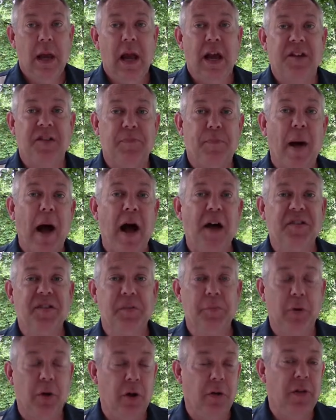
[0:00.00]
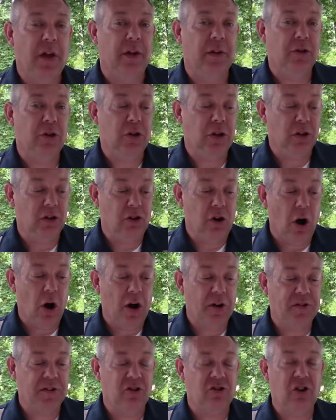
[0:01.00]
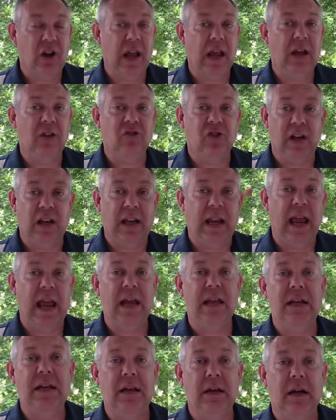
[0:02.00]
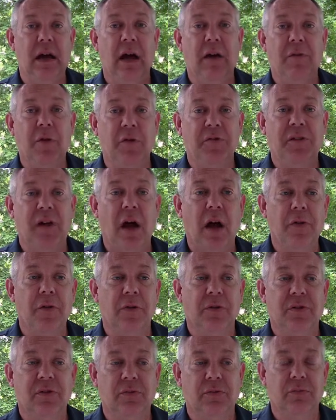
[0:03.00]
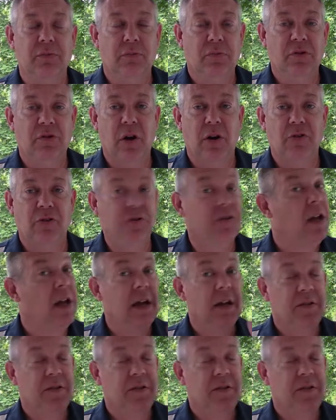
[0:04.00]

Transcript: it's possible that you can cause a change in any of those other structures.